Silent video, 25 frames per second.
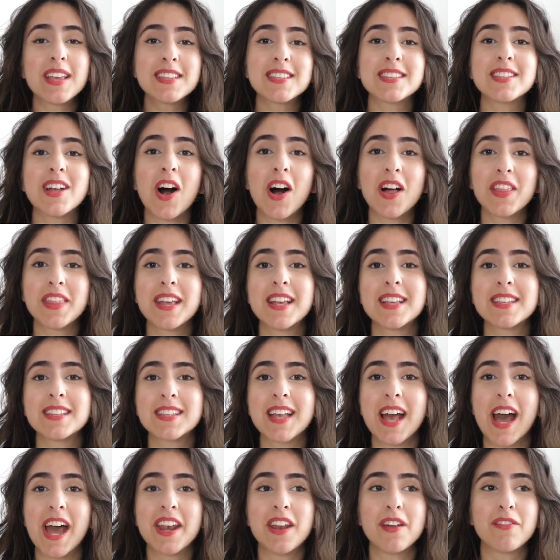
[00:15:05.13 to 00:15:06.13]
saw this
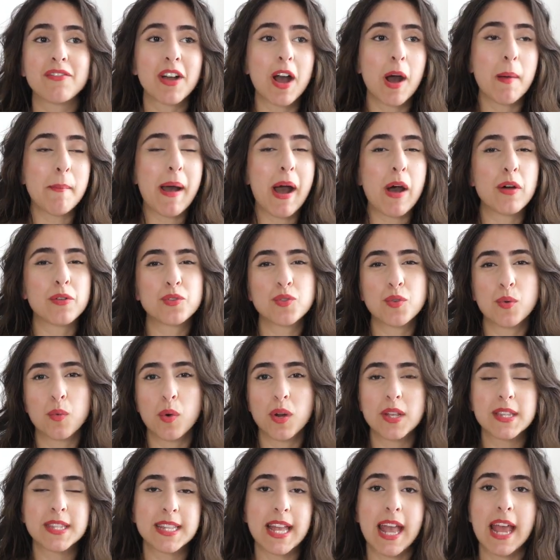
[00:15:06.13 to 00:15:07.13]
kind of come out
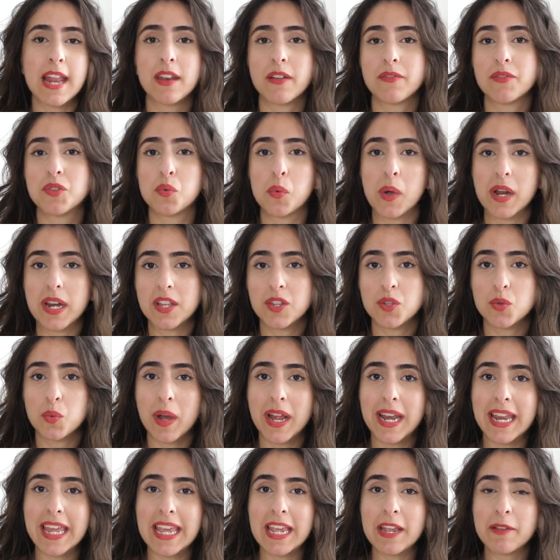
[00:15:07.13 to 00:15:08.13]
towards the end of
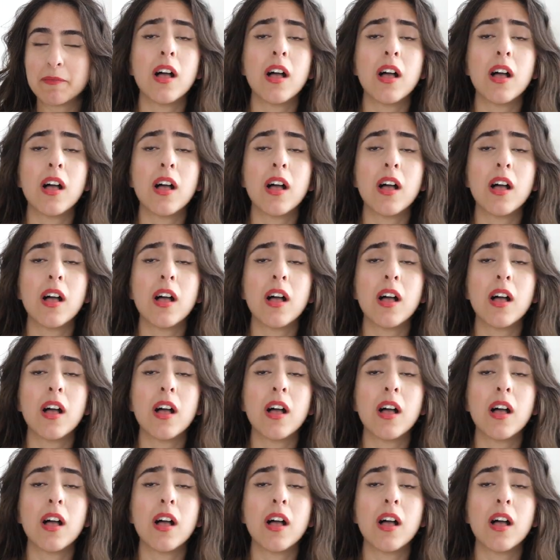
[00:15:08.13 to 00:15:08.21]
2020.